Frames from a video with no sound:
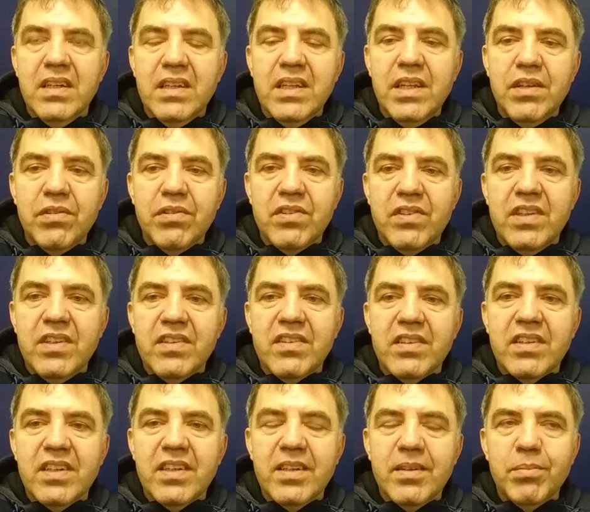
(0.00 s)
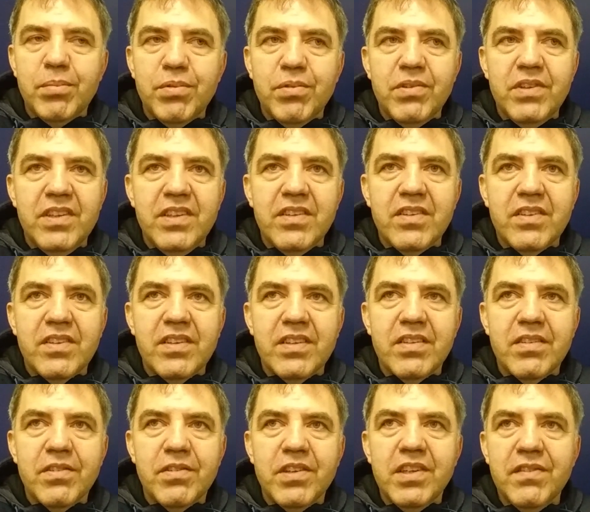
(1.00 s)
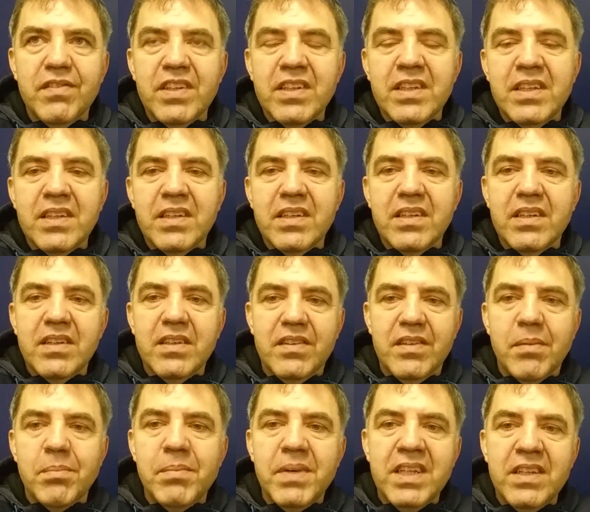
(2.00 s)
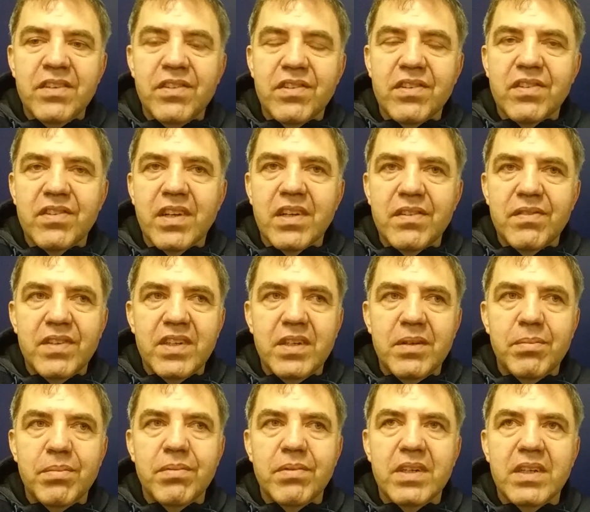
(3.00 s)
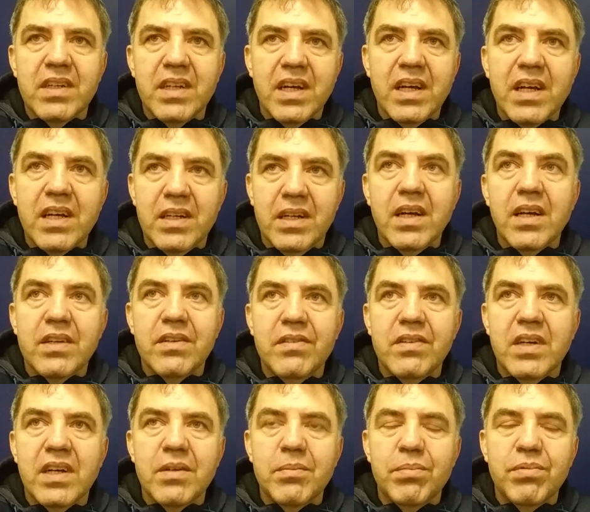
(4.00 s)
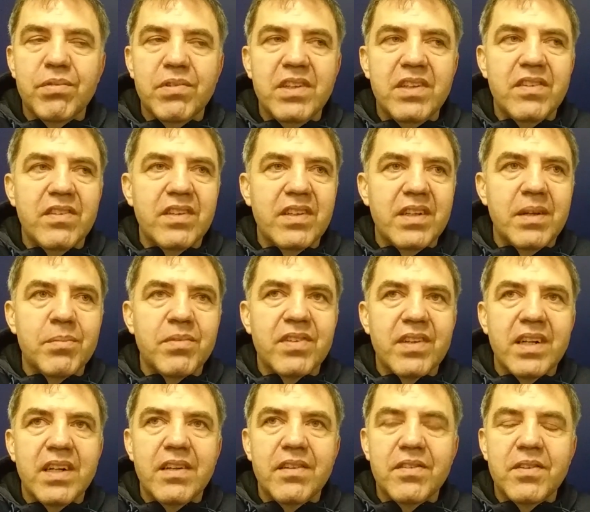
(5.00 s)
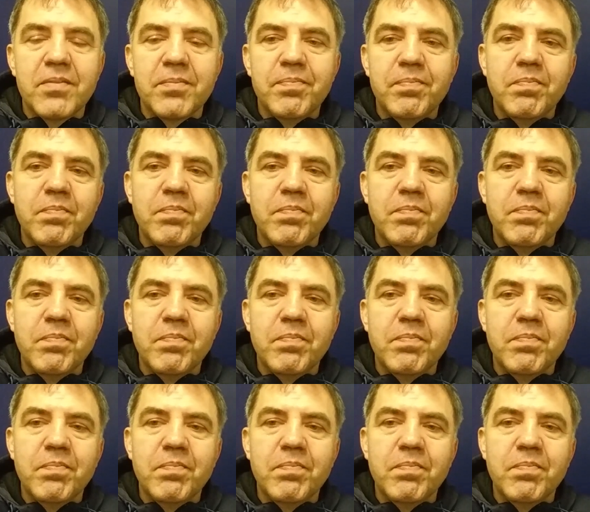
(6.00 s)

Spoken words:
they use these bullies, or even some managers are very are bullies themselves.